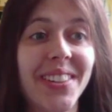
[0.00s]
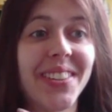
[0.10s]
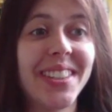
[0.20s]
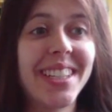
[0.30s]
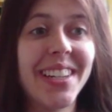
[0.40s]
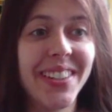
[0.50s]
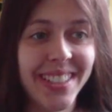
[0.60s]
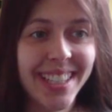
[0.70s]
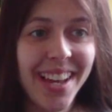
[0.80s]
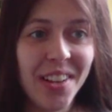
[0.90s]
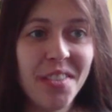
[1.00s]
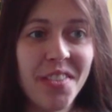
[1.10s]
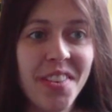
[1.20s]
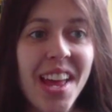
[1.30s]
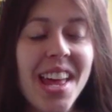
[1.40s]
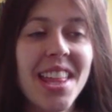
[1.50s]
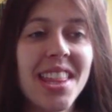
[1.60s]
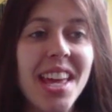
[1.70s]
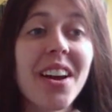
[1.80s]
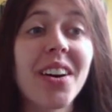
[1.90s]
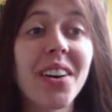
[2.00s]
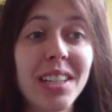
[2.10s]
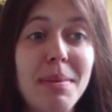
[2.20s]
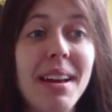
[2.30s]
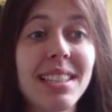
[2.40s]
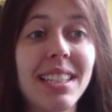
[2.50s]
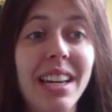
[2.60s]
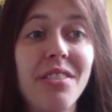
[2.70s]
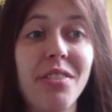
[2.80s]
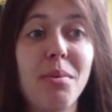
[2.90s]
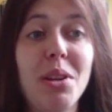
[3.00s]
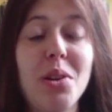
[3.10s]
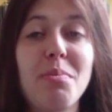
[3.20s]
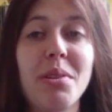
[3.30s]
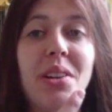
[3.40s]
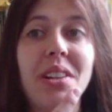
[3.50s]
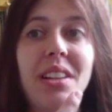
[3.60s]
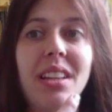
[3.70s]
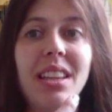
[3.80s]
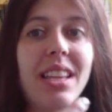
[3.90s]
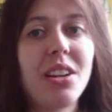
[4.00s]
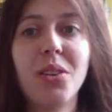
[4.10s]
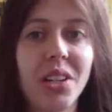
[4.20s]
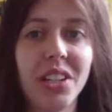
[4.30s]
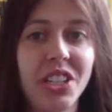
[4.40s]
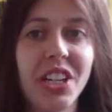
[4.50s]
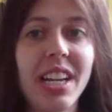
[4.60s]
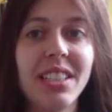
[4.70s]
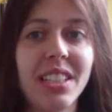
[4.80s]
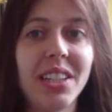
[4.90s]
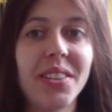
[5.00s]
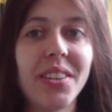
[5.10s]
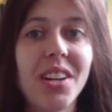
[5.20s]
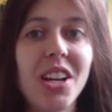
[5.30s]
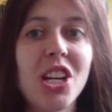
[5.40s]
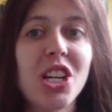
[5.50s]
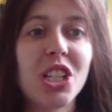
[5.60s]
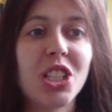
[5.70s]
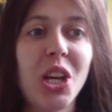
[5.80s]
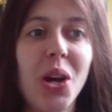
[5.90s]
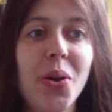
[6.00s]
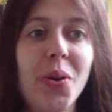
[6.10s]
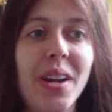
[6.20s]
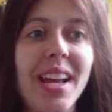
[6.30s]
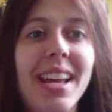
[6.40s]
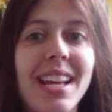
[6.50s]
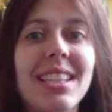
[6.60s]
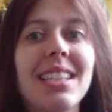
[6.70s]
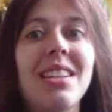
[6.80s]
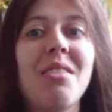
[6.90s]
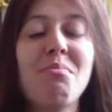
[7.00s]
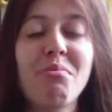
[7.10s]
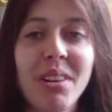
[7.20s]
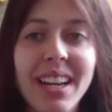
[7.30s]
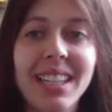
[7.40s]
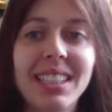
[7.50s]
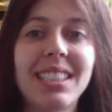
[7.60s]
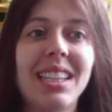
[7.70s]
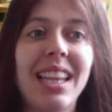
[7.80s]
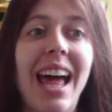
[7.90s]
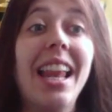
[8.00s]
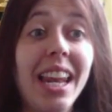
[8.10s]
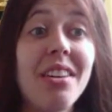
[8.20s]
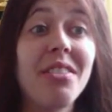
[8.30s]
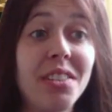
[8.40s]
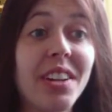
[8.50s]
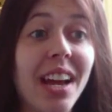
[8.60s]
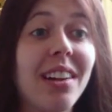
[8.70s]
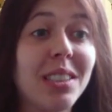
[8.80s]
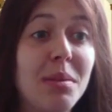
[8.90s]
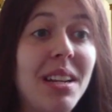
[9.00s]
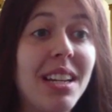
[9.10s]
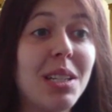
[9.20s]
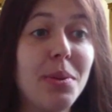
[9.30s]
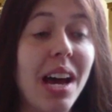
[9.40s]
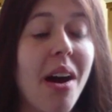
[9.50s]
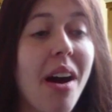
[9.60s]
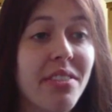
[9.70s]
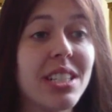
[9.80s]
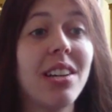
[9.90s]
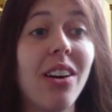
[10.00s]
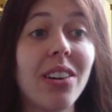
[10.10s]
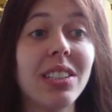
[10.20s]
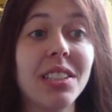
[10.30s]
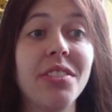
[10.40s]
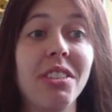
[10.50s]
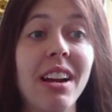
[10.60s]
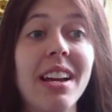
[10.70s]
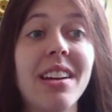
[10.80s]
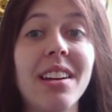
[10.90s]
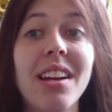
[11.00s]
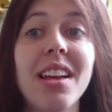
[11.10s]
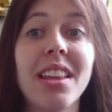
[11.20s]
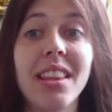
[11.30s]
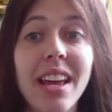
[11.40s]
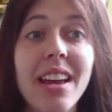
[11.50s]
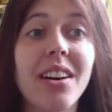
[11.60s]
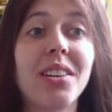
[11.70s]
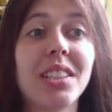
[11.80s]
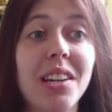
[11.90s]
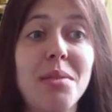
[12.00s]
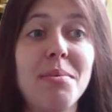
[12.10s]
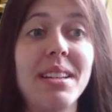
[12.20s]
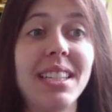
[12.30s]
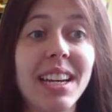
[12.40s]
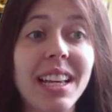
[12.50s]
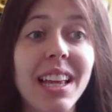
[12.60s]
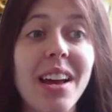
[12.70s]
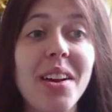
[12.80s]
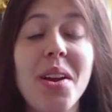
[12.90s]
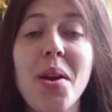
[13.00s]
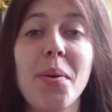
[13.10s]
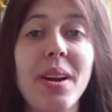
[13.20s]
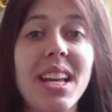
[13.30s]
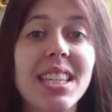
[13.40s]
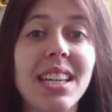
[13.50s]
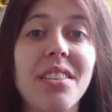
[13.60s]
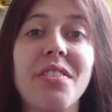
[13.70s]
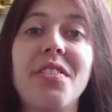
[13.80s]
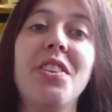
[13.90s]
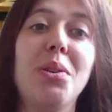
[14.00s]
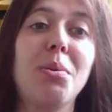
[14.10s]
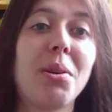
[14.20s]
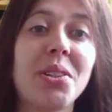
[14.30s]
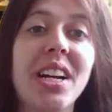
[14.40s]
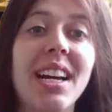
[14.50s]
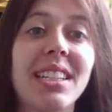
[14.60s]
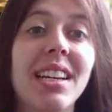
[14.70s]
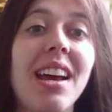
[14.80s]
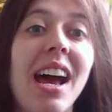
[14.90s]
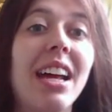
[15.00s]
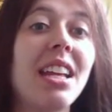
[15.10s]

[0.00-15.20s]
onto yourself. They are expecting it from you, but they're not gonna chase you. So it brings that level of accountability without having to ask for it. They are going to be sitting there waiting for your project and